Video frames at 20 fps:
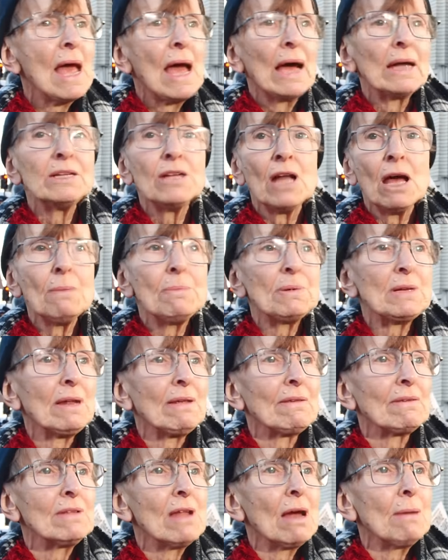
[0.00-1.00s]
and
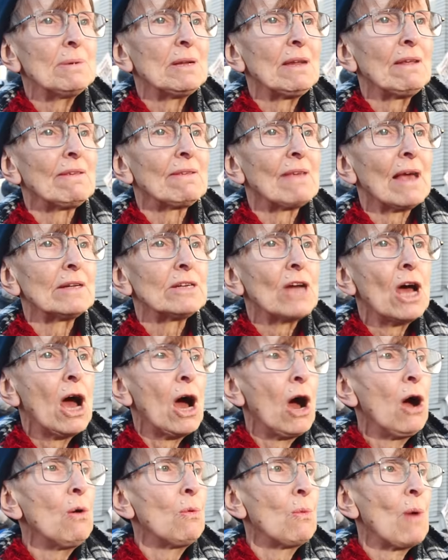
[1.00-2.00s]
nobody said,
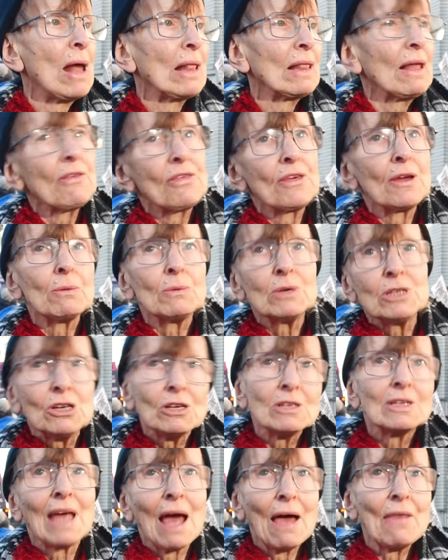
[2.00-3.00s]
oh well, I think we
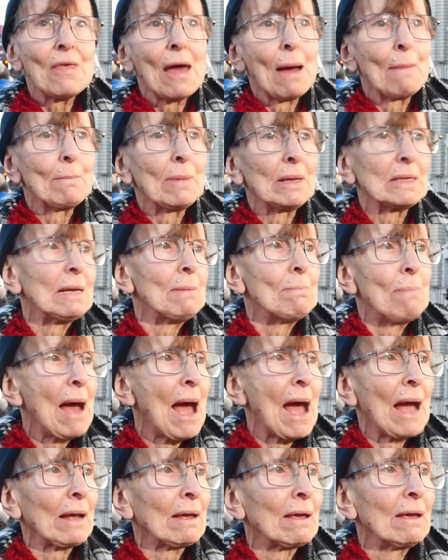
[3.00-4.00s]
should get that money
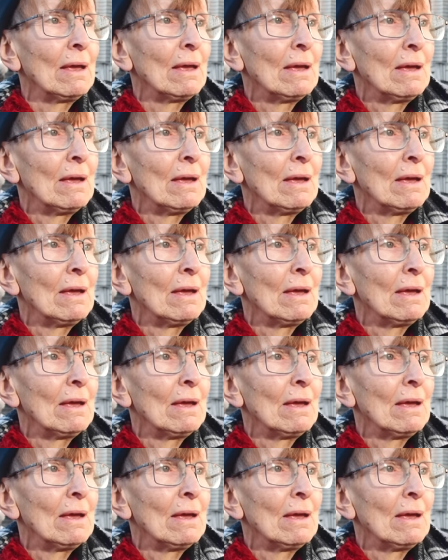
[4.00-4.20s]
back.